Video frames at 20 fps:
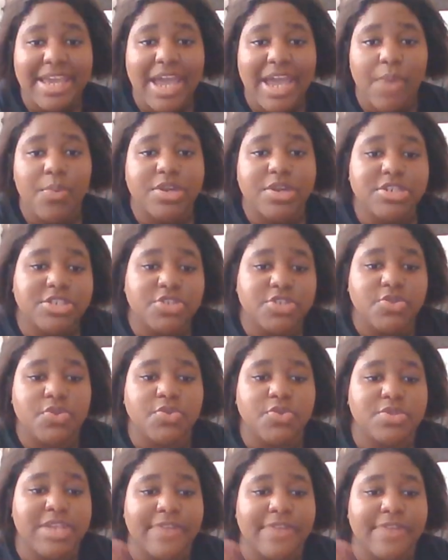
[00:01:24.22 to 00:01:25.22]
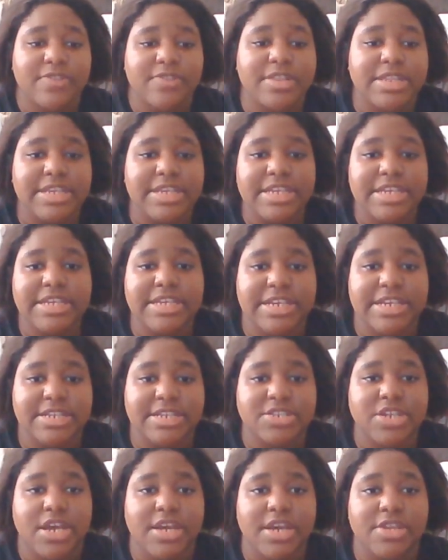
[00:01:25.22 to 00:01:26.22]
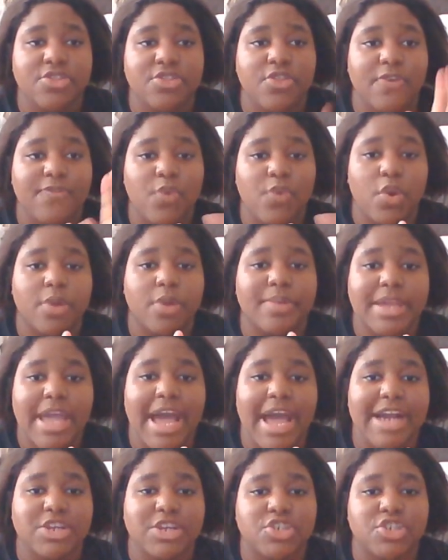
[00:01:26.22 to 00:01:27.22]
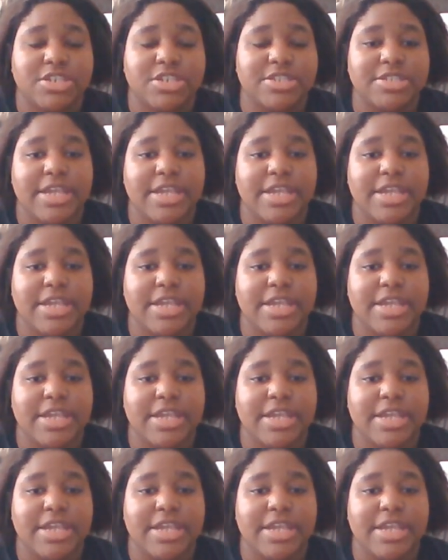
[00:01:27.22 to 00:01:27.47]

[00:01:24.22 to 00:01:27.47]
I wanted to definitely get done before reactions.